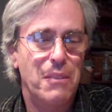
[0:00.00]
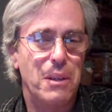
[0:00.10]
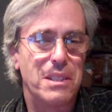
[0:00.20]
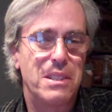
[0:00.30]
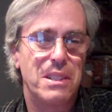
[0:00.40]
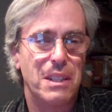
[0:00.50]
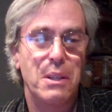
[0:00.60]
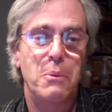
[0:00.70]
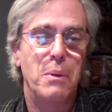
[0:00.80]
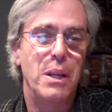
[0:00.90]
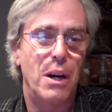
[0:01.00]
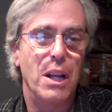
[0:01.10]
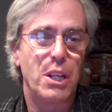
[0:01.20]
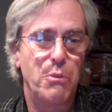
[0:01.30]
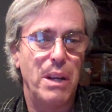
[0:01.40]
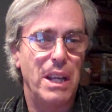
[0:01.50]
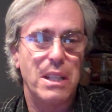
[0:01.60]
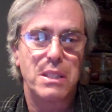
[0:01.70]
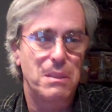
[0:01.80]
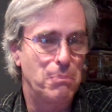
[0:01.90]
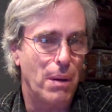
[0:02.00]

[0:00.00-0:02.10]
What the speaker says: which we all agree is